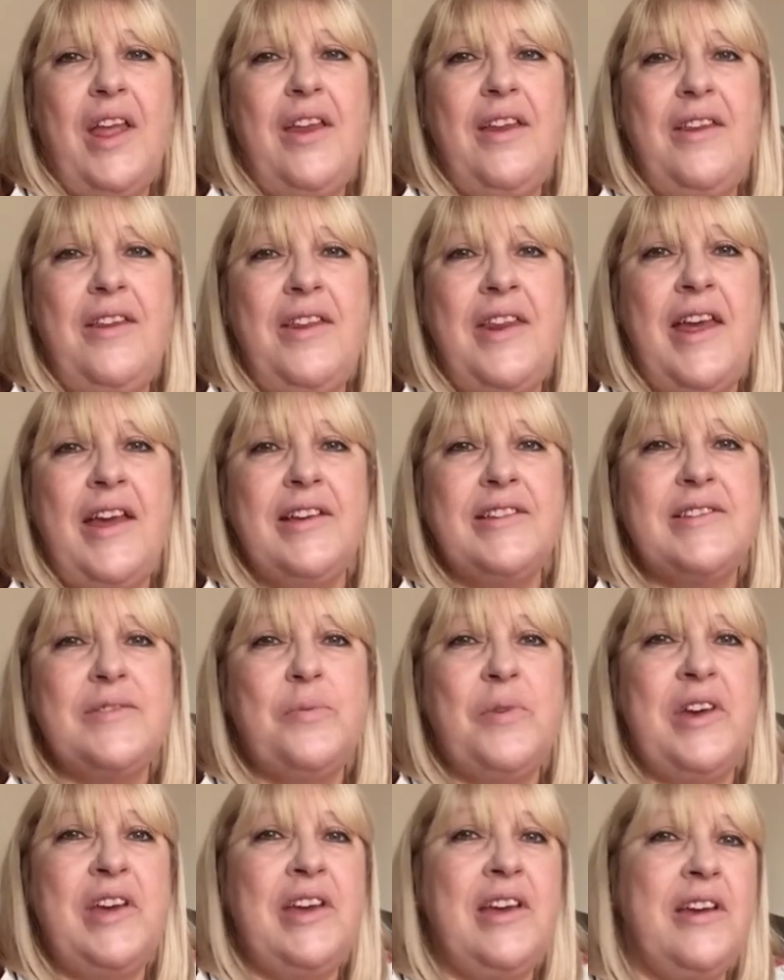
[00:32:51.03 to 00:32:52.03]
Next
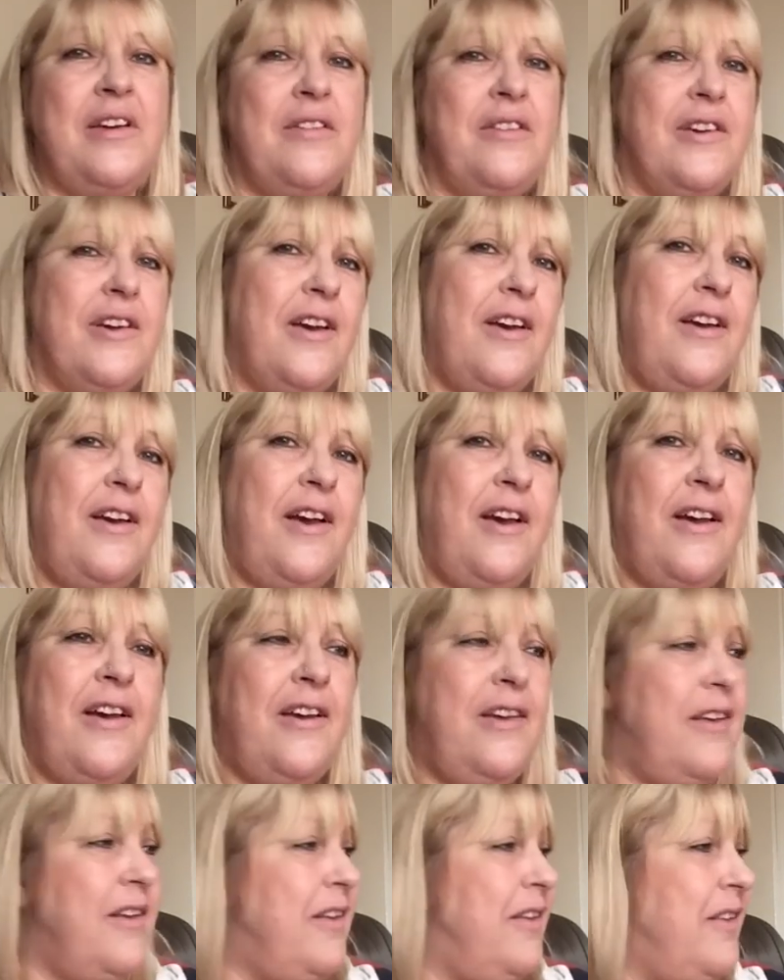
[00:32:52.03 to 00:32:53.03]
week,
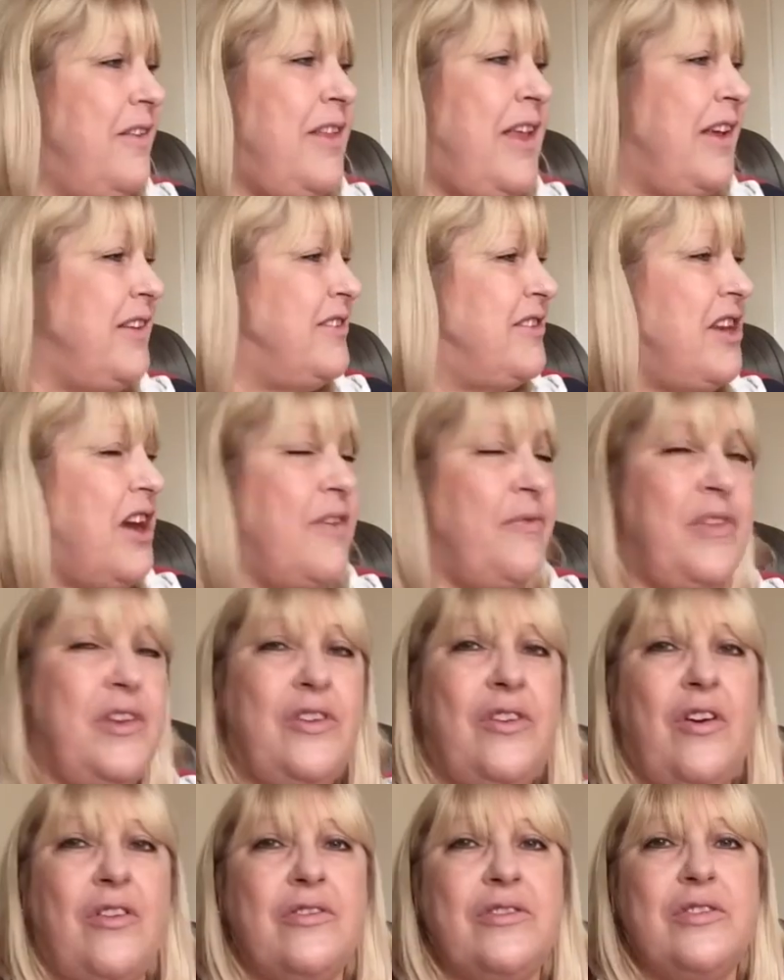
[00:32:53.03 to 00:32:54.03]
next time the
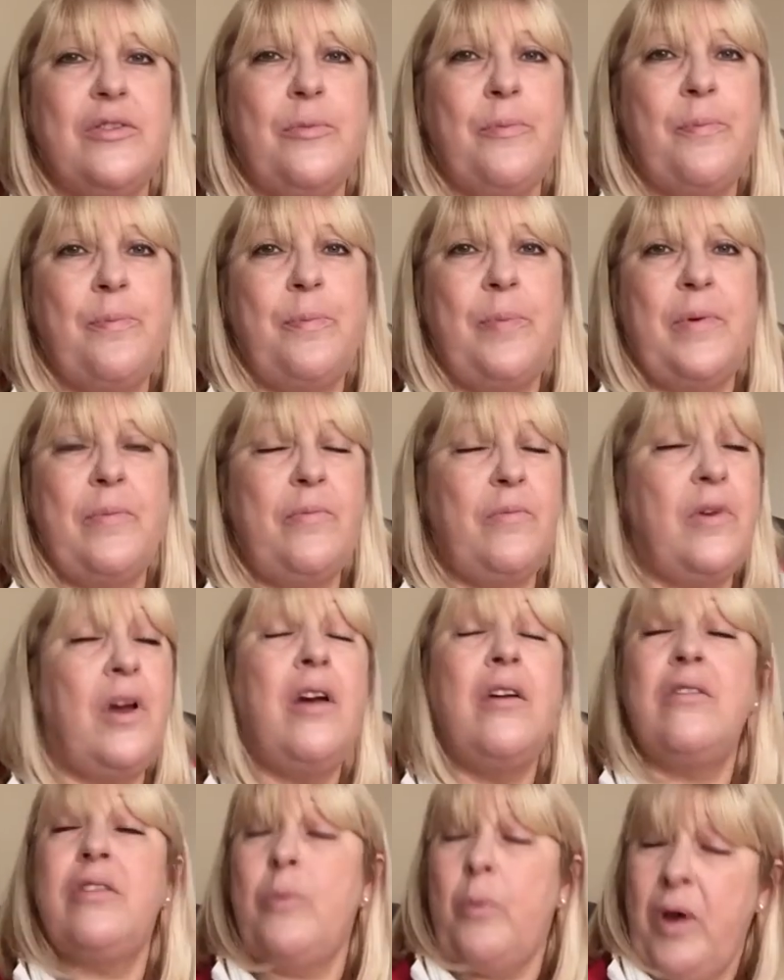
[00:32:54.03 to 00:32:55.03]
dogs will be,
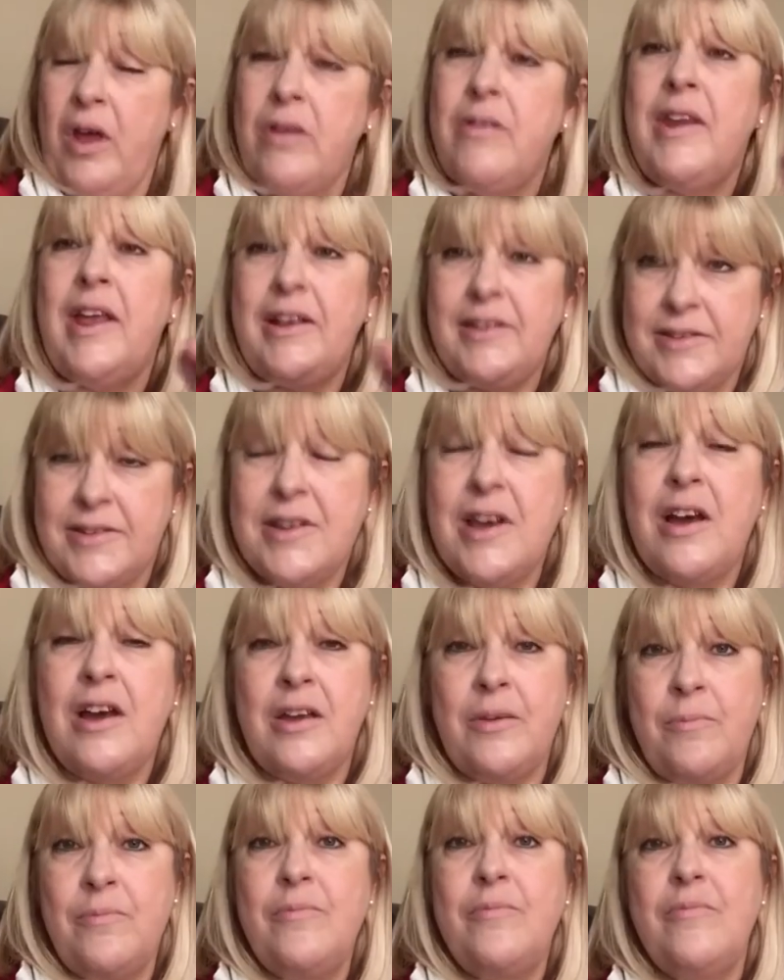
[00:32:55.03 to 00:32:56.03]
well, they won't next
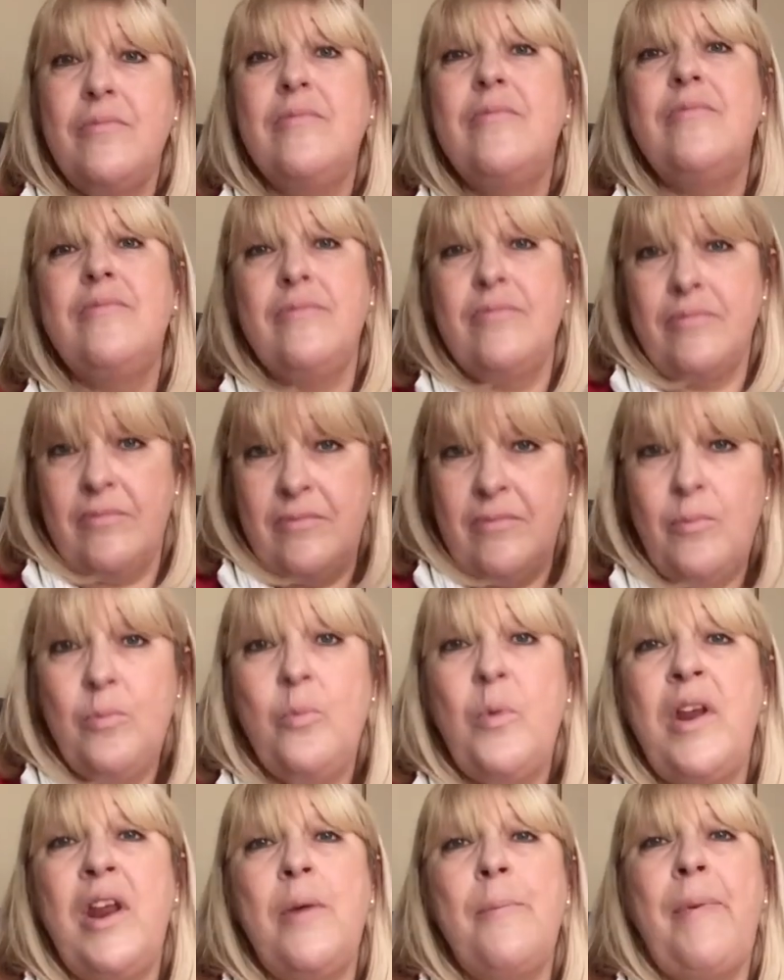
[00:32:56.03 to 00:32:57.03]
time.
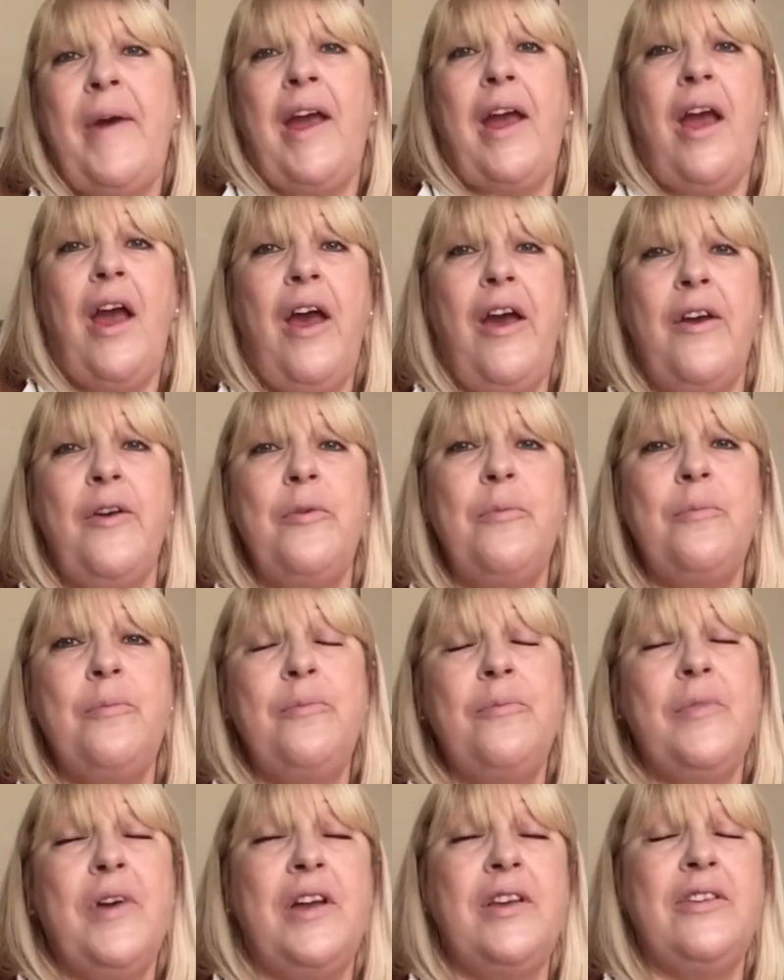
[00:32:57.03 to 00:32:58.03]
When I'm back
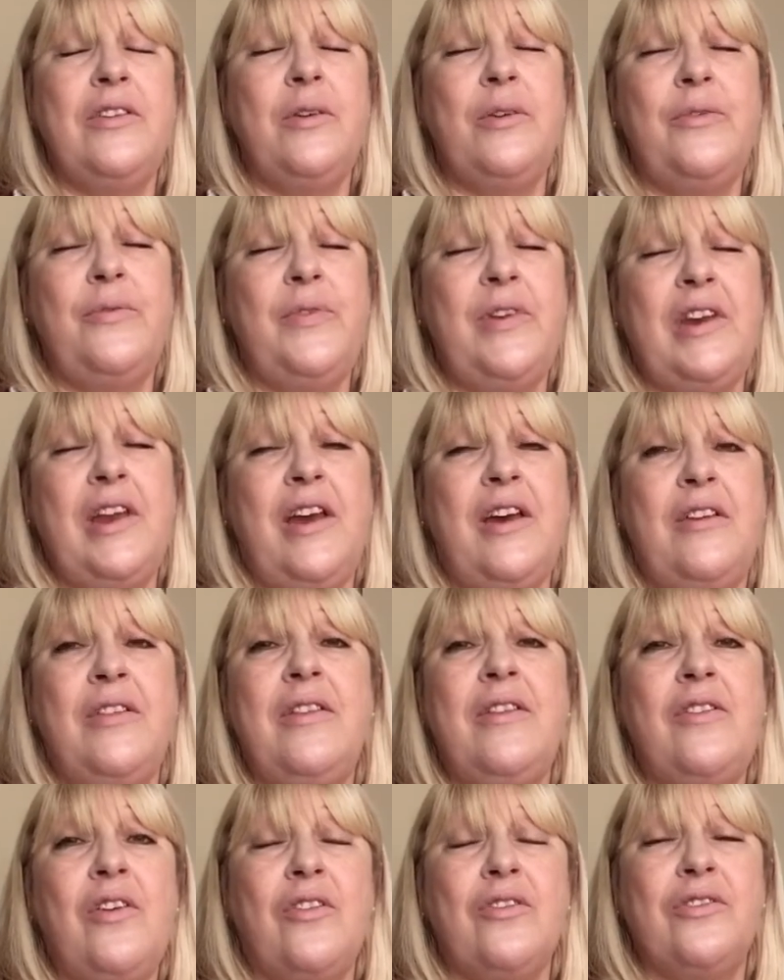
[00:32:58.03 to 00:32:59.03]
home and do a video,
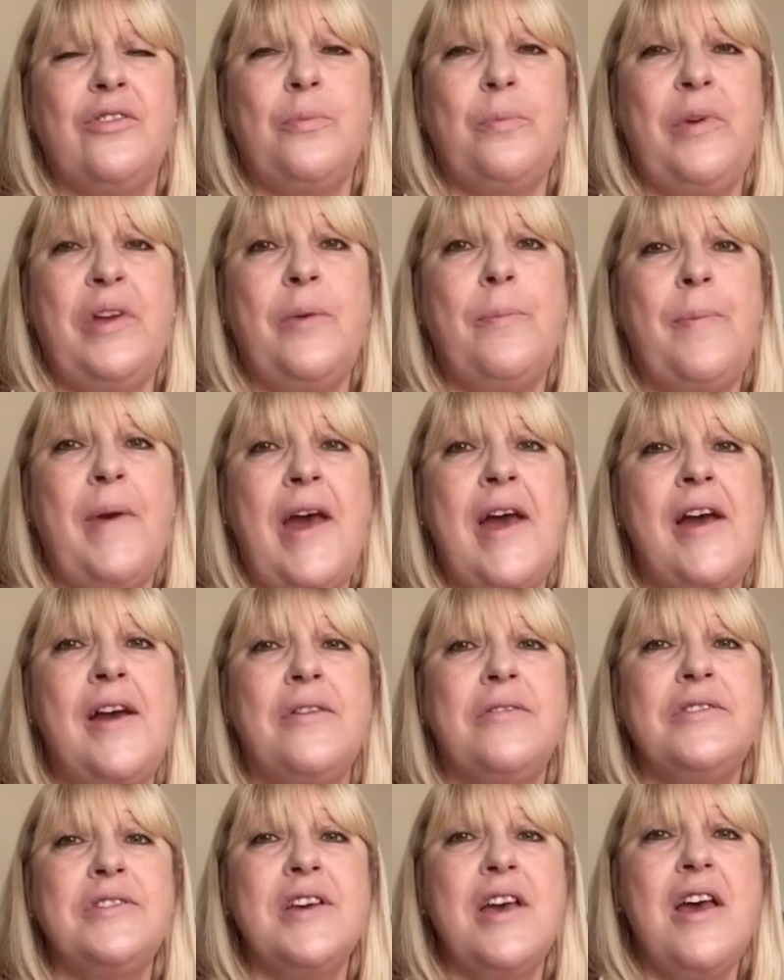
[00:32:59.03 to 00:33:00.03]
the dogs will be about.